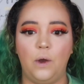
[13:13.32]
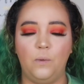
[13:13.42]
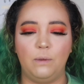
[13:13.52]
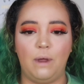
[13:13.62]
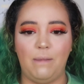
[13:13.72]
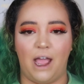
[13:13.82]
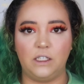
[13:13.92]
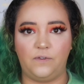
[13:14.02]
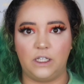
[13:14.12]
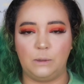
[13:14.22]
go in with my
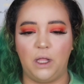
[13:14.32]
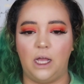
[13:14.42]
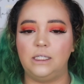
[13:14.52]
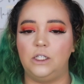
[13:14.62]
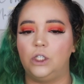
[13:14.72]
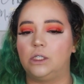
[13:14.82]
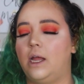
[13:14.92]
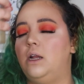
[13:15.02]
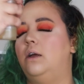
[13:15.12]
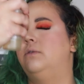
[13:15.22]
Max Fix Plus and just
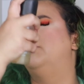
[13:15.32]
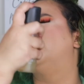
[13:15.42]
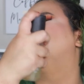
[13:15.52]
kind of,